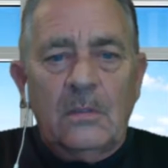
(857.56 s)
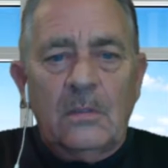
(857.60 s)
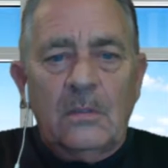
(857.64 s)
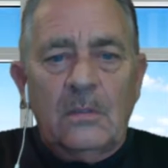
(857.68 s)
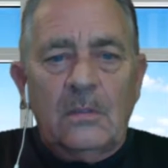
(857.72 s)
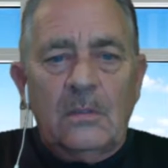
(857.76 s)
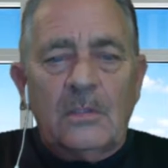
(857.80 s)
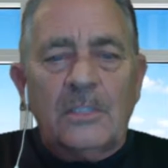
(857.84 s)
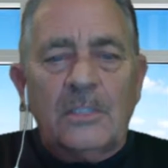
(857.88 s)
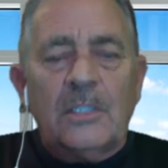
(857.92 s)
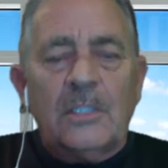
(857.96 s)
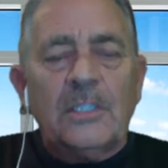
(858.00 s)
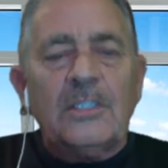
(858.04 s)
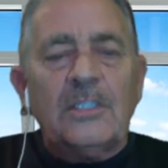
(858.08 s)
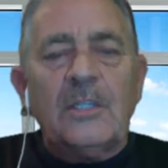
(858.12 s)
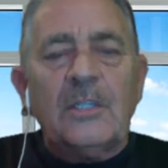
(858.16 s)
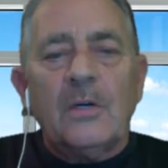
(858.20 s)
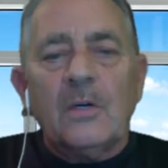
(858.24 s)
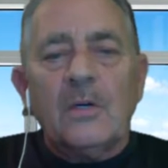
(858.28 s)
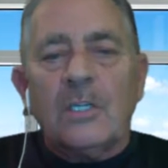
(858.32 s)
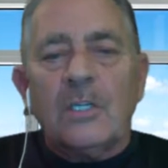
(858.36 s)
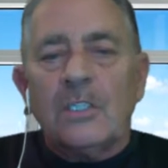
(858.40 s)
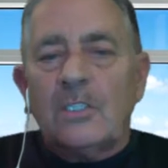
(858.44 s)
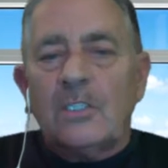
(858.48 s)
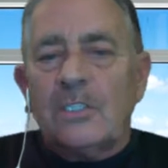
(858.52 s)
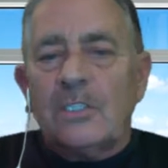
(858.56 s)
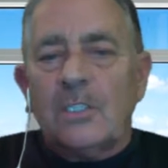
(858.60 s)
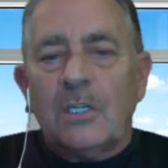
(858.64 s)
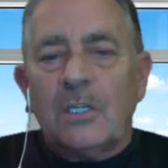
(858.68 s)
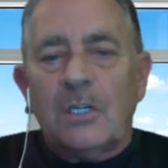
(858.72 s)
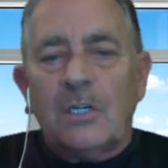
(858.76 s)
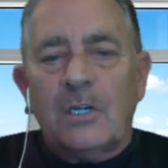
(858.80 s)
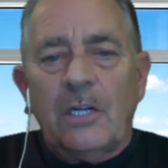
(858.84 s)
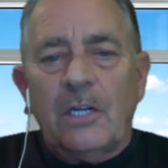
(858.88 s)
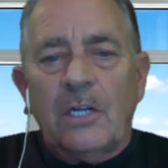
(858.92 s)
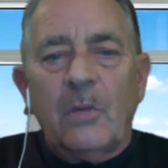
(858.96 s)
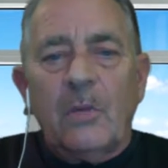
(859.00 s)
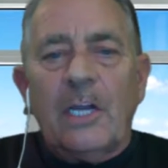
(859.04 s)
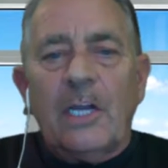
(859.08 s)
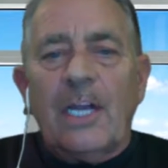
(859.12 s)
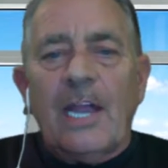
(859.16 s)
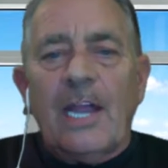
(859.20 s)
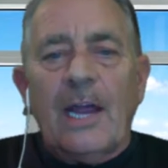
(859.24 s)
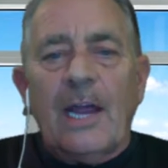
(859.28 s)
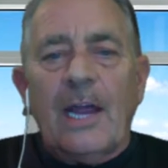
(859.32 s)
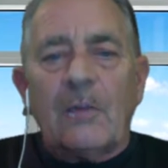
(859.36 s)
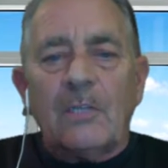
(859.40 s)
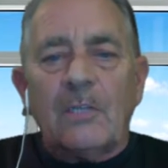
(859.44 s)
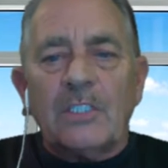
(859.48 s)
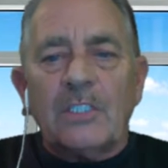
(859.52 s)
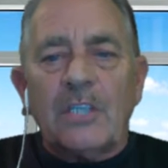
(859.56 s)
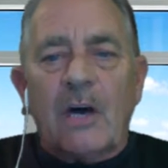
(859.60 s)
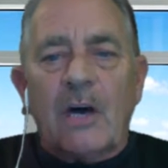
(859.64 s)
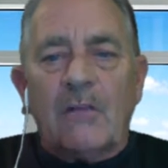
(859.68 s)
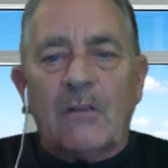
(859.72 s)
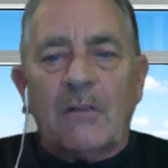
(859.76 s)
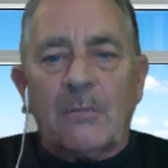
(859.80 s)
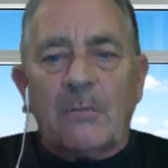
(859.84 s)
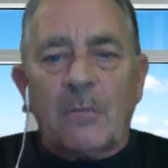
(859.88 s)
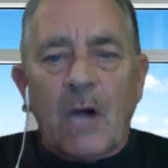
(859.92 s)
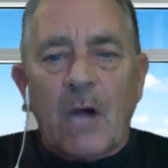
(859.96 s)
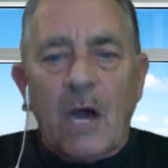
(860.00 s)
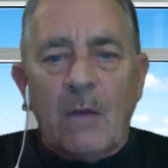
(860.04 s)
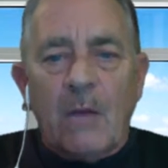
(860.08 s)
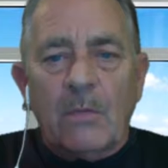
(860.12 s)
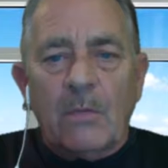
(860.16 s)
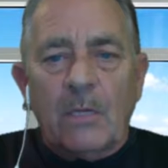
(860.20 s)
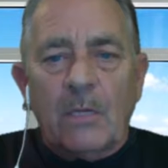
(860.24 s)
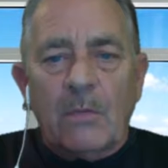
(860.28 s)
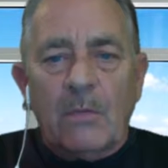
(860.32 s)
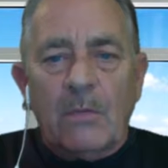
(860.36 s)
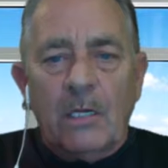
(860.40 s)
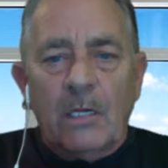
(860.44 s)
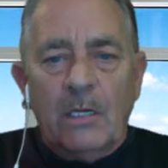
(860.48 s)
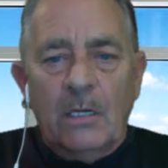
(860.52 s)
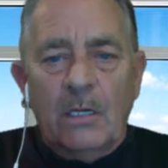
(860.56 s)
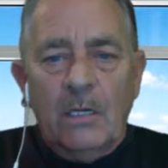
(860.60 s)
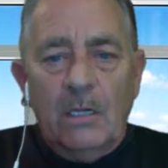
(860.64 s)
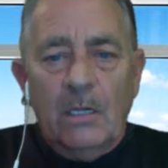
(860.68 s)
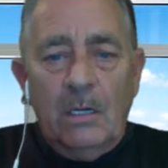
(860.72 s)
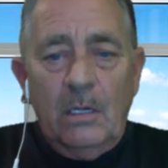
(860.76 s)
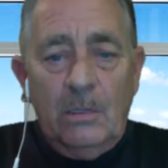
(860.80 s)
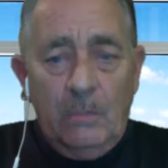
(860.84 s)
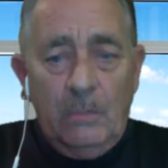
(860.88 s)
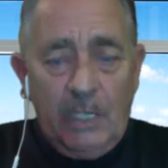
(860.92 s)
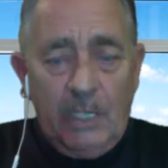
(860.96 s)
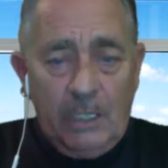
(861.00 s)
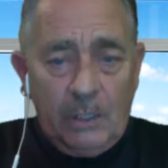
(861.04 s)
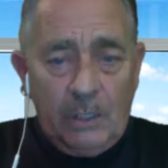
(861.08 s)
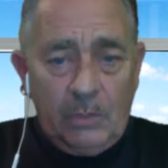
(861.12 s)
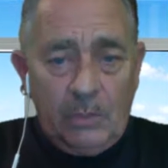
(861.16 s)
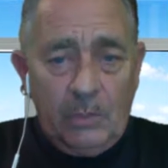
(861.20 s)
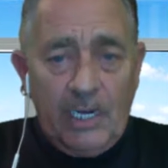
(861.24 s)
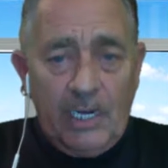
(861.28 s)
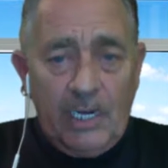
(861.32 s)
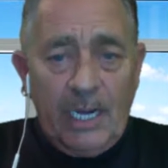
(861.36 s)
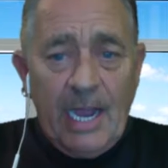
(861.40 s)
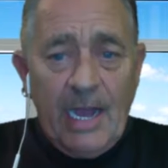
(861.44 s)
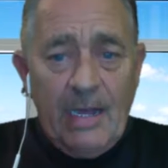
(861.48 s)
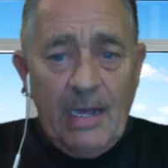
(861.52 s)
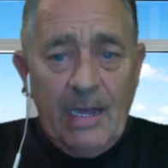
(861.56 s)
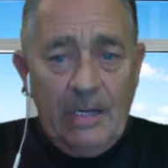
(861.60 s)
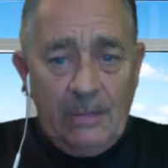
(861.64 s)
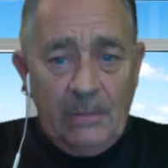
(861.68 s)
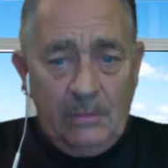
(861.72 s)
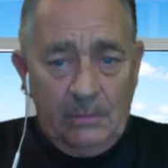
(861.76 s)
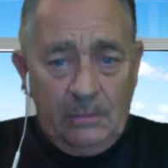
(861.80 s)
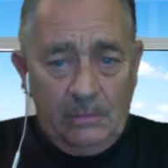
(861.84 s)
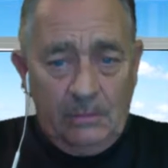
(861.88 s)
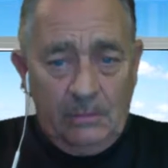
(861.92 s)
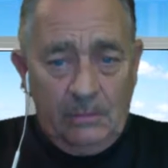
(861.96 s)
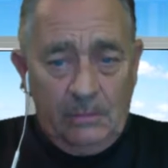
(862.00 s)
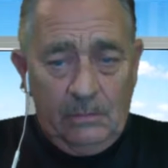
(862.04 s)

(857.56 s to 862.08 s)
so there's no concern that we can't resolve a problem, because we can.